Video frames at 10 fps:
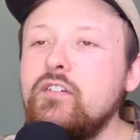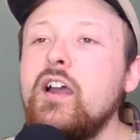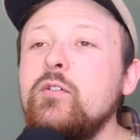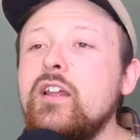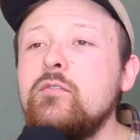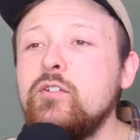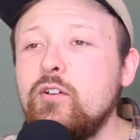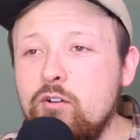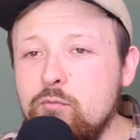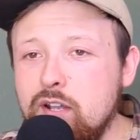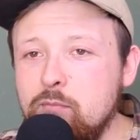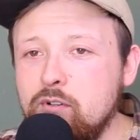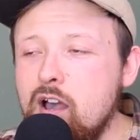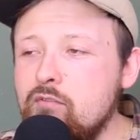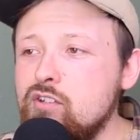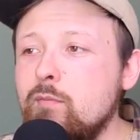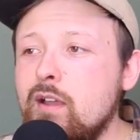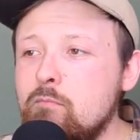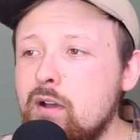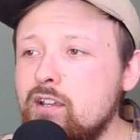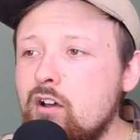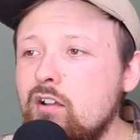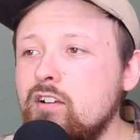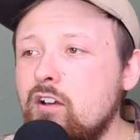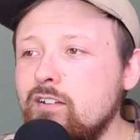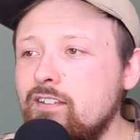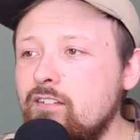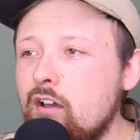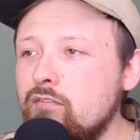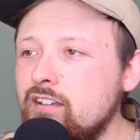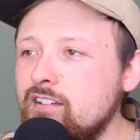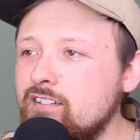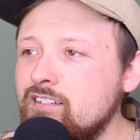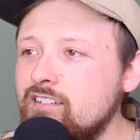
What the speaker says: So if I were to ever to open up a coffee shop, I might call it Kaldi's Coffee.